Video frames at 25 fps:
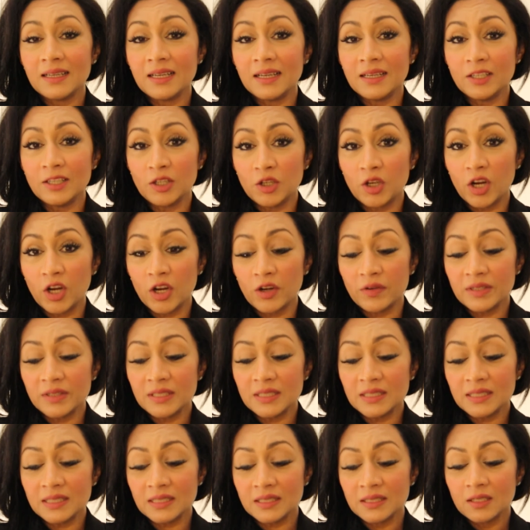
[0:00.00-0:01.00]
an
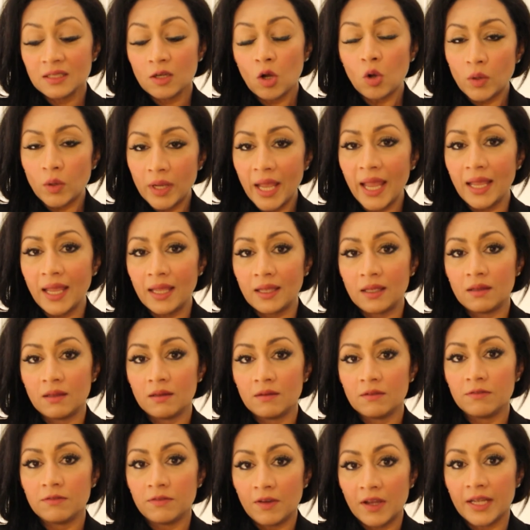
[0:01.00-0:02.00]
occurrence,
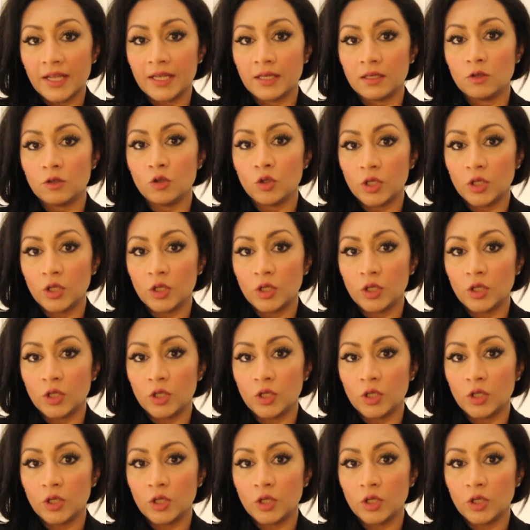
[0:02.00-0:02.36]
okay, fine.